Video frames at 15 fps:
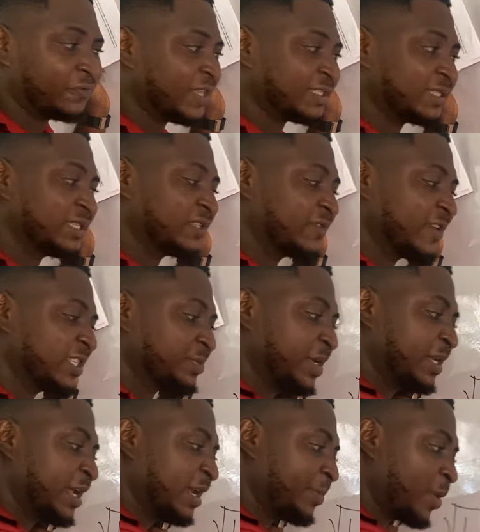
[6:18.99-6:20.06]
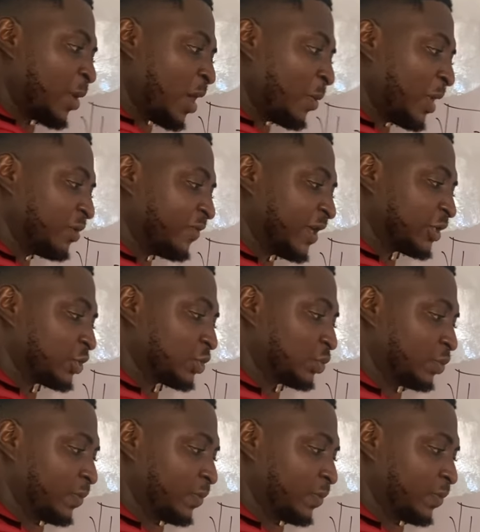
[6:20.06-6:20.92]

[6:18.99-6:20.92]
first things first, bring down the power 1 over 2.